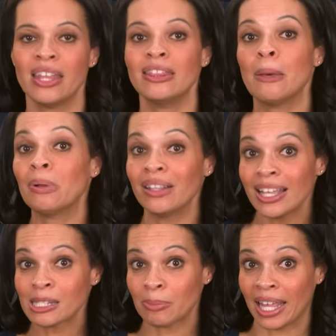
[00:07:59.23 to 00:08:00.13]
The
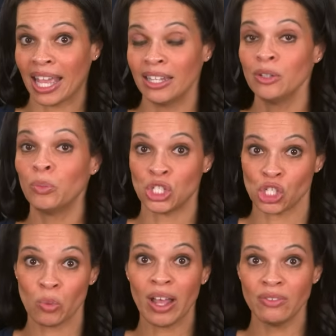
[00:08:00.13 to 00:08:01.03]
Plus plan, which is
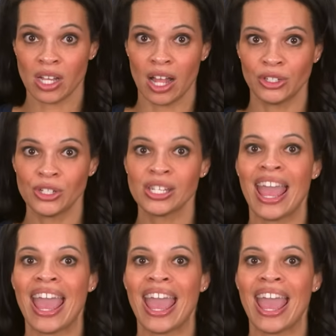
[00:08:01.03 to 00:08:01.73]
$12,